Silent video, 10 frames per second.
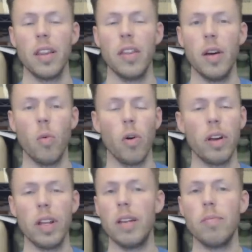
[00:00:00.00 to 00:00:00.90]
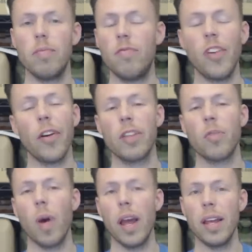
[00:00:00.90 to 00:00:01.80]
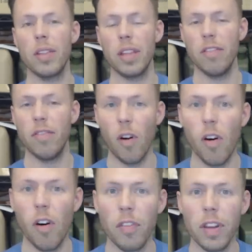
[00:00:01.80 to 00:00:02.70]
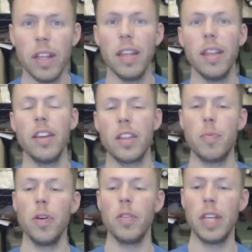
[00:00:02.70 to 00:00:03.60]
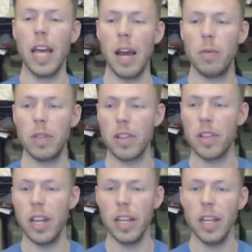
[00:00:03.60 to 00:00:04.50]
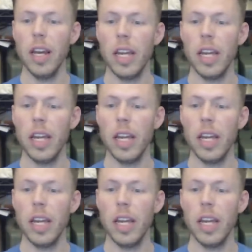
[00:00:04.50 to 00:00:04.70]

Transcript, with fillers: that were in various ways involved in the dispute that he had with the city.